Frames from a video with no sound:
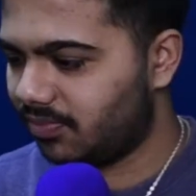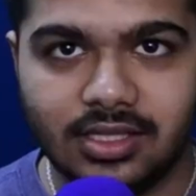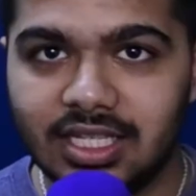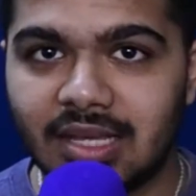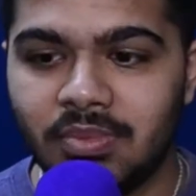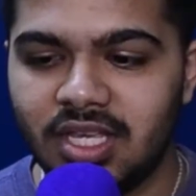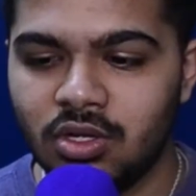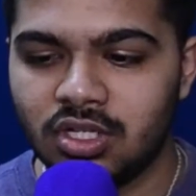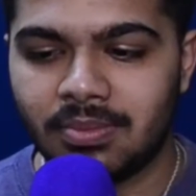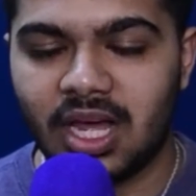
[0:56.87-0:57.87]
These can be
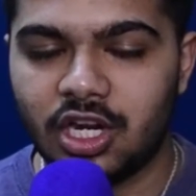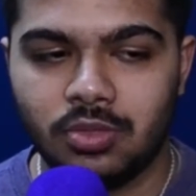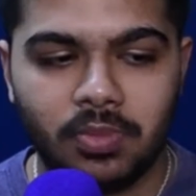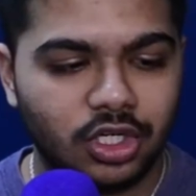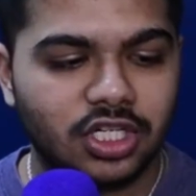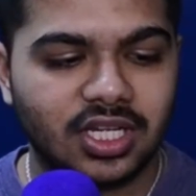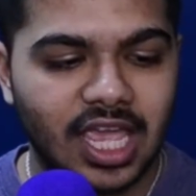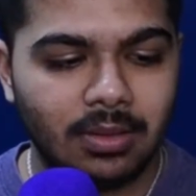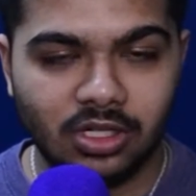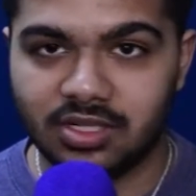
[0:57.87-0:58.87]
used to manage bunches of
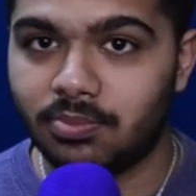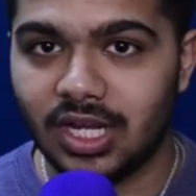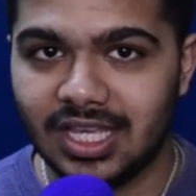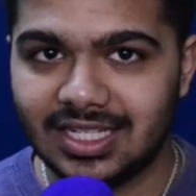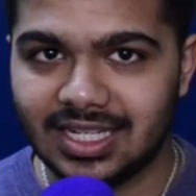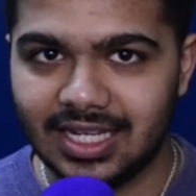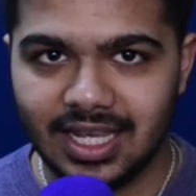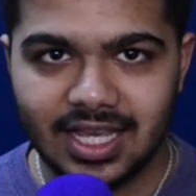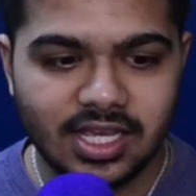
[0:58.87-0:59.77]
cables pretty easily.